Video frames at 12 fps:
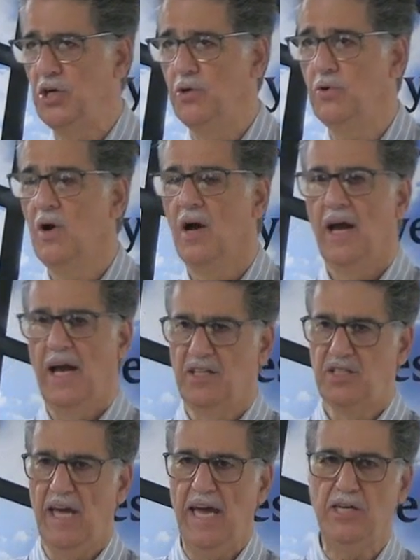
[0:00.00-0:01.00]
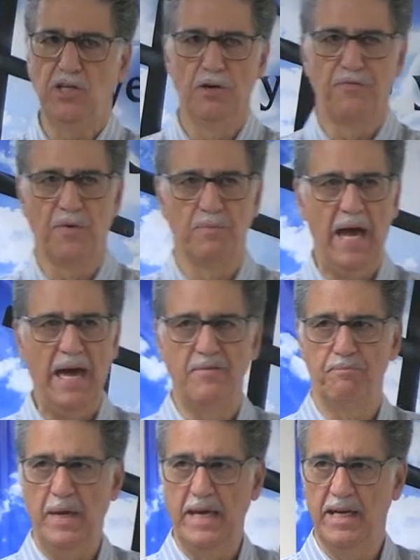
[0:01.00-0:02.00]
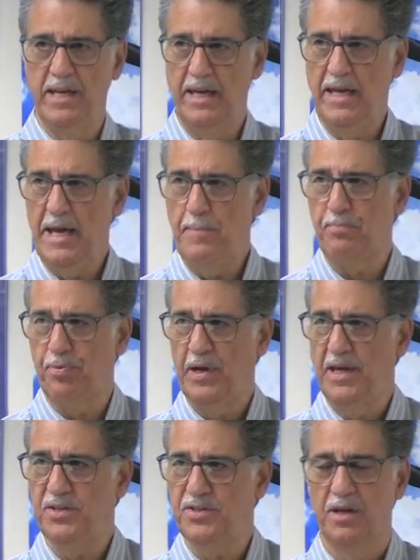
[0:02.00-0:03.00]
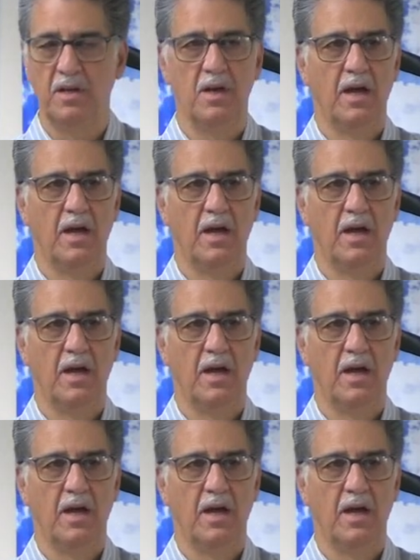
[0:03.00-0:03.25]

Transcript: you and take you from that of being an imprint,